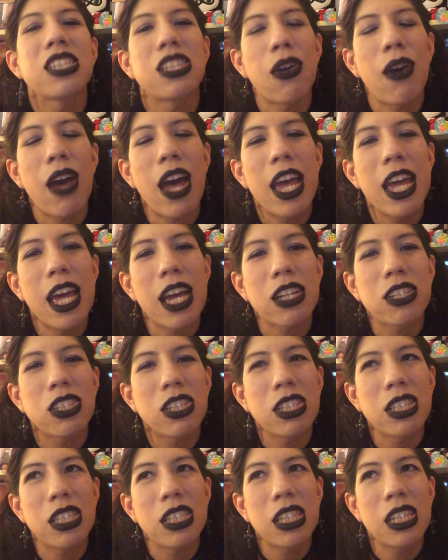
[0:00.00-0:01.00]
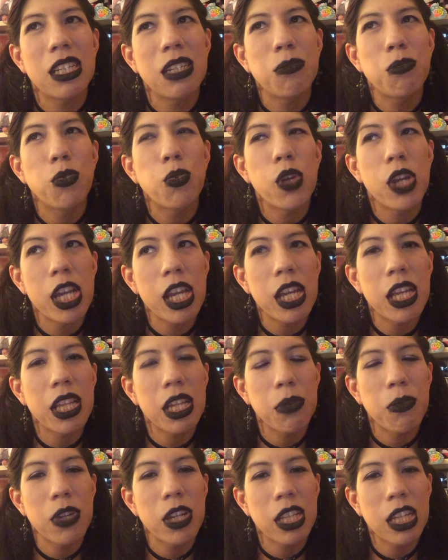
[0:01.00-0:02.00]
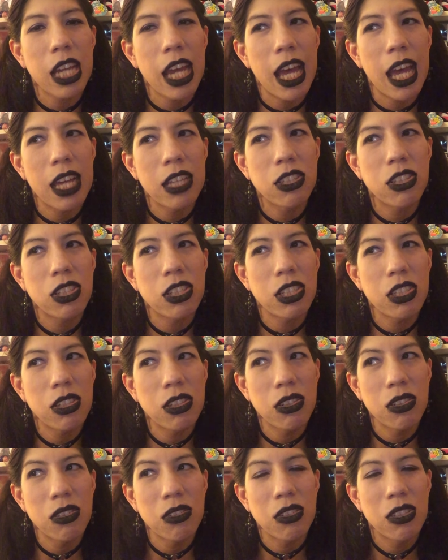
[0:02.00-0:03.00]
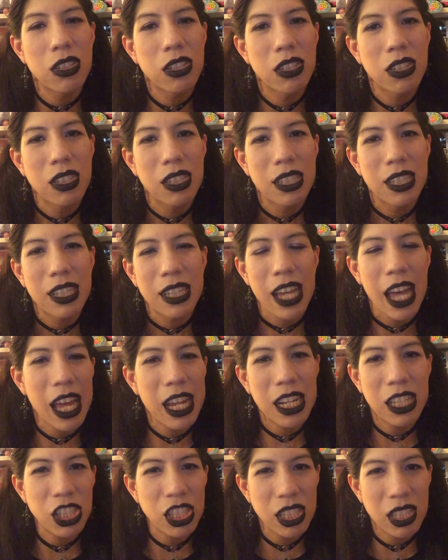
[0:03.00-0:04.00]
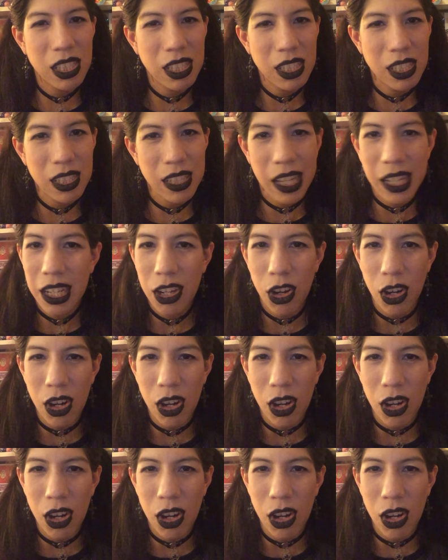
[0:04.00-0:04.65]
So I actually really had to kind of just study